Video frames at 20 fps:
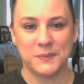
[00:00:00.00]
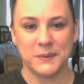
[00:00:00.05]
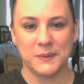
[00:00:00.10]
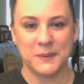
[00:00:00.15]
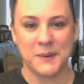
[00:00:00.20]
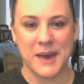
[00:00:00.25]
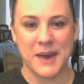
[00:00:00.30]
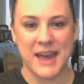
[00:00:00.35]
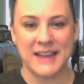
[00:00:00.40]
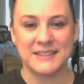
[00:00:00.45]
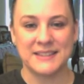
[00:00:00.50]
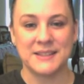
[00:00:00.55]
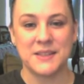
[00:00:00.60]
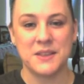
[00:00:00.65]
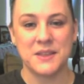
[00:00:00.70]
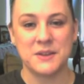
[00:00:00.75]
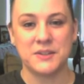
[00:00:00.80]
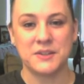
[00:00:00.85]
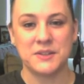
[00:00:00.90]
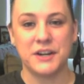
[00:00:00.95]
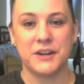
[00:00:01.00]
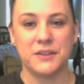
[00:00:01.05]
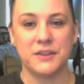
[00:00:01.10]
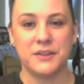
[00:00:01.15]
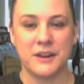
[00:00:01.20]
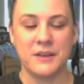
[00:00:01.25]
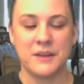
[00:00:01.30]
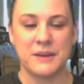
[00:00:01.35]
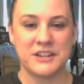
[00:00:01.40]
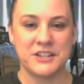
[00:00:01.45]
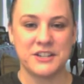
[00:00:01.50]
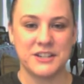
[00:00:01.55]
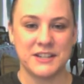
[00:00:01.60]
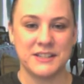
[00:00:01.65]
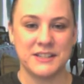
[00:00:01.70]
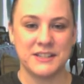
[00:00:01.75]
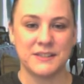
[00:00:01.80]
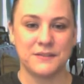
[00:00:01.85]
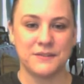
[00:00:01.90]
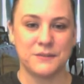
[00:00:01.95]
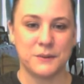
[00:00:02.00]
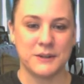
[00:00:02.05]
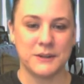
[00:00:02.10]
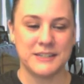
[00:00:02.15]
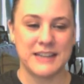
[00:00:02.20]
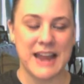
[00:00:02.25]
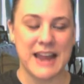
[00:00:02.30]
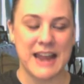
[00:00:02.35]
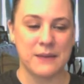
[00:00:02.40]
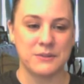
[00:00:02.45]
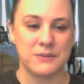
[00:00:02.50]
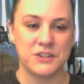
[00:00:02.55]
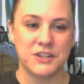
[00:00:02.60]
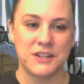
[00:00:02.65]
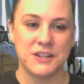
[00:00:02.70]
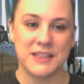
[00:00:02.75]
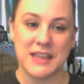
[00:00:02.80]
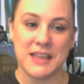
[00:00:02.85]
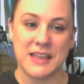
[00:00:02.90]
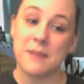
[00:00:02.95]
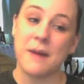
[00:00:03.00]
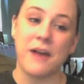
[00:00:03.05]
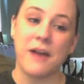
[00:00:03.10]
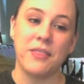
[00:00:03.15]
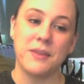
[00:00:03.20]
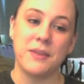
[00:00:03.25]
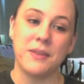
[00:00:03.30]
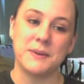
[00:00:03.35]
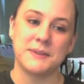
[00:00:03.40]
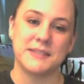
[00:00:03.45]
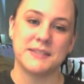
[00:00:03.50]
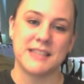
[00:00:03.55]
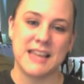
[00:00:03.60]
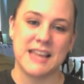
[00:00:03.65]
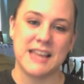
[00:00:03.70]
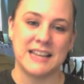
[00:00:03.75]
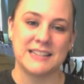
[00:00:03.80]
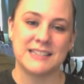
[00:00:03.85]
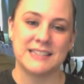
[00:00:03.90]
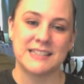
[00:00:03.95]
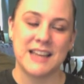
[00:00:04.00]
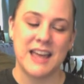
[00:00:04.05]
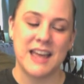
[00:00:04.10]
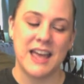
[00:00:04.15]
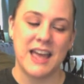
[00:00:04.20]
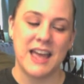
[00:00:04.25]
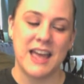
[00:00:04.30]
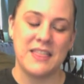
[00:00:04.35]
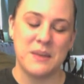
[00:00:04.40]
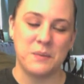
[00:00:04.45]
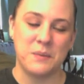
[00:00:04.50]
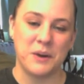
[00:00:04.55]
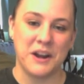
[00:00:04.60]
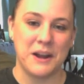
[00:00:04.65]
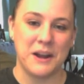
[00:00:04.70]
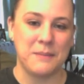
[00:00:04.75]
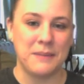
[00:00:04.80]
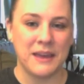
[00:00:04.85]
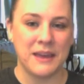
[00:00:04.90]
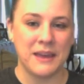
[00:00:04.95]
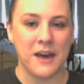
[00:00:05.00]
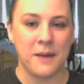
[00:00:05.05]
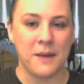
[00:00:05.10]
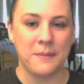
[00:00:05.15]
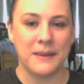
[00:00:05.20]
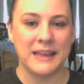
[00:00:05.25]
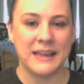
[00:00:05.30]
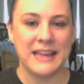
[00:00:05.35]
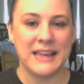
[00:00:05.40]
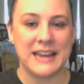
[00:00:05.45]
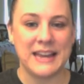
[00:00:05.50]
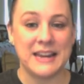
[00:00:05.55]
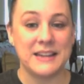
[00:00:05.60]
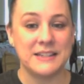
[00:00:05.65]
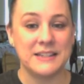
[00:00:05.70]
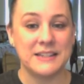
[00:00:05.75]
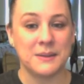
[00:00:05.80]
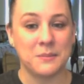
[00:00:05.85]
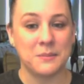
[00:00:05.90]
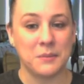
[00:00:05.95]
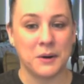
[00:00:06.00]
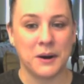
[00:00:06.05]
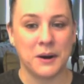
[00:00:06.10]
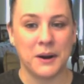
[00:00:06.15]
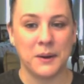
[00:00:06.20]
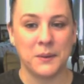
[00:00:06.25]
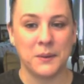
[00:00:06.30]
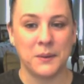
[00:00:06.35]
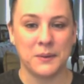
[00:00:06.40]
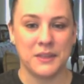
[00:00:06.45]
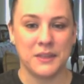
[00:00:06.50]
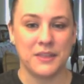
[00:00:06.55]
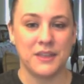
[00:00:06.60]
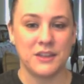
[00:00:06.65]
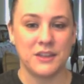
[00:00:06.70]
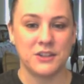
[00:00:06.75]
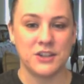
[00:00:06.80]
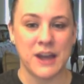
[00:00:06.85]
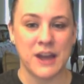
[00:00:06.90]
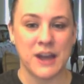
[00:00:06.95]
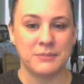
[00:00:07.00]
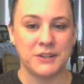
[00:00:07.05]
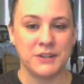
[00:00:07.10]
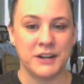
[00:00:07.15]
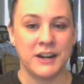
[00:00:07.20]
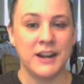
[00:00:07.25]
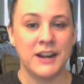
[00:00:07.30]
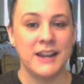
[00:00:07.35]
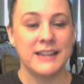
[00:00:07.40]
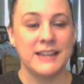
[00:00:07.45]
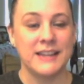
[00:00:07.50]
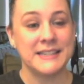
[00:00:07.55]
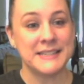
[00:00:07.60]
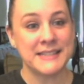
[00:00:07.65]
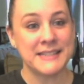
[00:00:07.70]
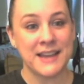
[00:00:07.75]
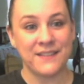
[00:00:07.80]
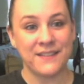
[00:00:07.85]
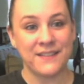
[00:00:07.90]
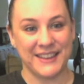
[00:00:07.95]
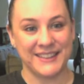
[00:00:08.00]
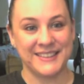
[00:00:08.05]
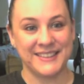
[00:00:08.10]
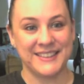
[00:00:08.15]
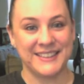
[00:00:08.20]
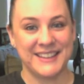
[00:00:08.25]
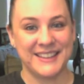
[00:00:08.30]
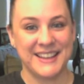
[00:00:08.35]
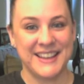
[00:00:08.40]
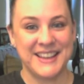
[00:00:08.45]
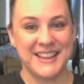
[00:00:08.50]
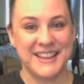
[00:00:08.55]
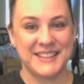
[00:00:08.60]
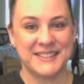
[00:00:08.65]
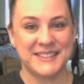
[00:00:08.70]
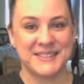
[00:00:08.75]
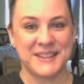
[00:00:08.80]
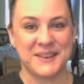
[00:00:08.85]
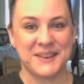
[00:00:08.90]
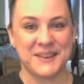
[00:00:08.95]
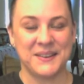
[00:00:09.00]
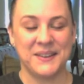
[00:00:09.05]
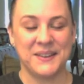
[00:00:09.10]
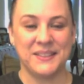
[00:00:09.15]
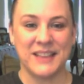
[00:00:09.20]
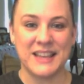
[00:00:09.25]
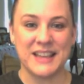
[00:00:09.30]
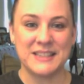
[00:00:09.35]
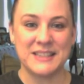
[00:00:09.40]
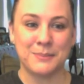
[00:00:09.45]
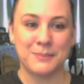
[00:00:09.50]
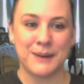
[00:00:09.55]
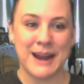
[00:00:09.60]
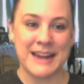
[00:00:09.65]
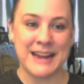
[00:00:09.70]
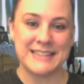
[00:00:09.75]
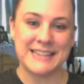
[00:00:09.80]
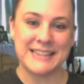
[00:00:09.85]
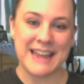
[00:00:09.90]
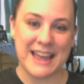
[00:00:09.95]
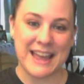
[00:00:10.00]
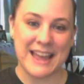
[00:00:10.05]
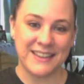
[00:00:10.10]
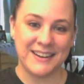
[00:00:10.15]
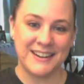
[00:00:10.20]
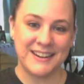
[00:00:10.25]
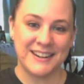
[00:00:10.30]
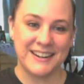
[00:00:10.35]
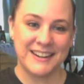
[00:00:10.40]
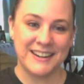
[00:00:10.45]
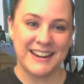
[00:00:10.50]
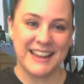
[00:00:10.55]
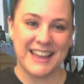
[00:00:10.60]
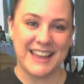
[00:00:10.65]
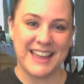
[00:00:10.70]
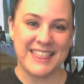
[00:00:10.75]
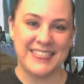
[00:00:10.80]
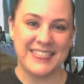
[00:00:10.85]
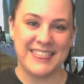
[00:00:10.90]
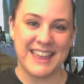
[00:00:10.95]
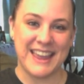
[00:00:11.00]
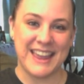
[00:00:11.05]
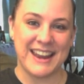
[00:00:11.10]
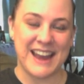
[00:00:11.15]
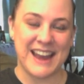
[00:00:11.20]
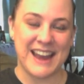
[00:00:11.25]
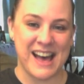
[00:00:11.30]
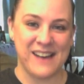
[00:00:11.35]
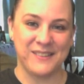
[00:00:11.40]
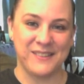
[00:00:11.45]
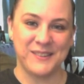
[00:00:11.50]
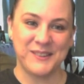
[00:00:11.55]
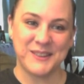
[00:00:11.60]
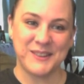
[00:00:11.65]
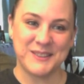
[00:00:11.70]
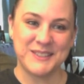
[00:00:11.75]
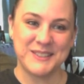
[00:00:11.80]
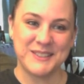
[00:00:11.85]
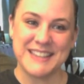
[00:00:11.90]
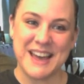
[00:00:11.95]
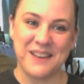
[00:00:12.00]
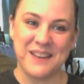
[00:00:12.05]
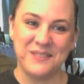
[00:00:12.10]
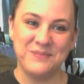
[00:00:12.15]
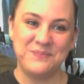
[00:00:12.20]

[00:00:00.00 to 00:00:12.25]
Okay, so those are your three questions for today. I want you to think about those things, and then we're going to pick up again tomorrow with chapter 7. So let's pray together, and then I will close us out.